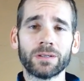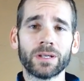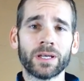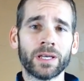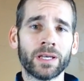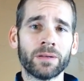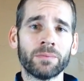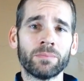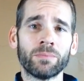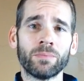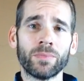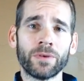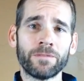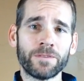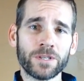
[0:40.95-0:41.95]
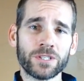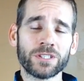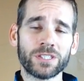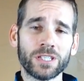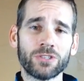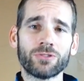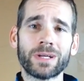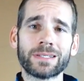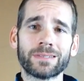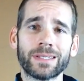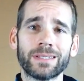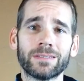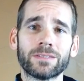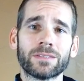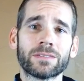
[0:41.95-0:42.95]
And efficiency
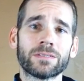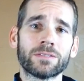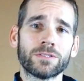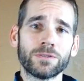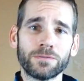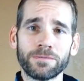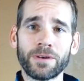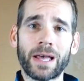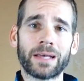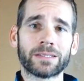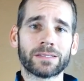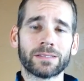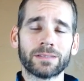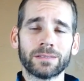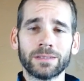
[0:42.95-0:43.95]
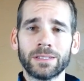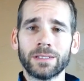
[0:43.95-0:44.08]
translates to faster.